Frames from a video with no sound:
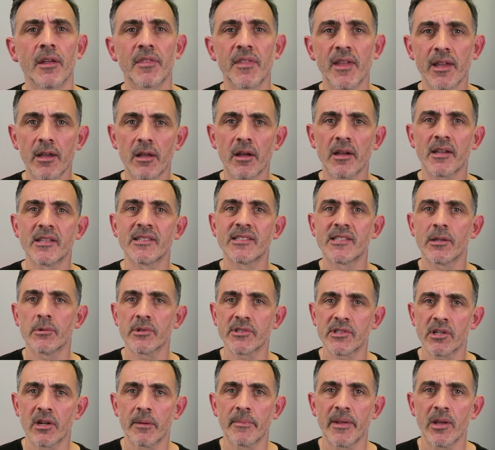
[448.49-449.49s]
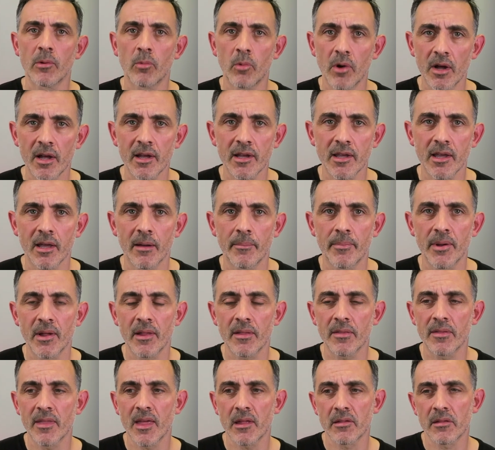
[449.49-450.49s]
I think I can see what's going to be a worker,
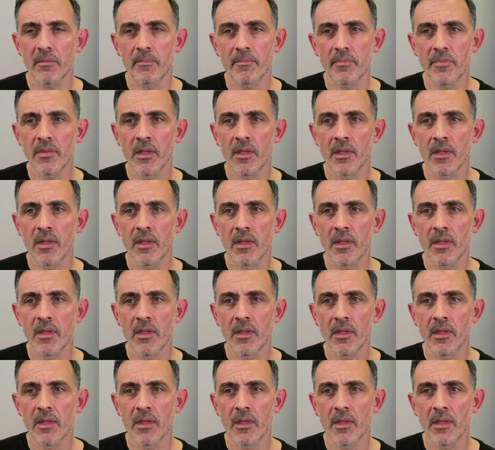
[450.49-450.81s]
but there's a